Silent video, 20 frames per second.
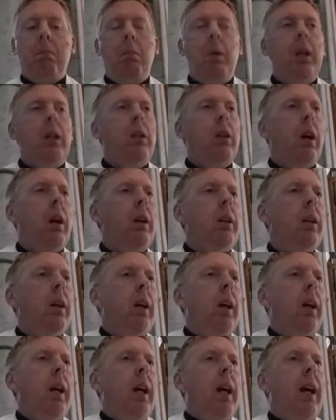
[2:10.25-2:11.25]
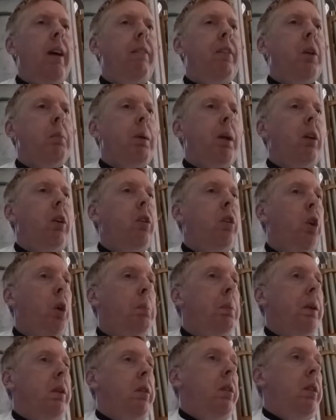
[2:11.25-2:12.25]
We don't have to be
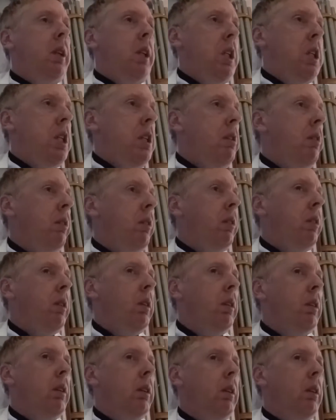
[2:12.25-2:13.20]
superstitious.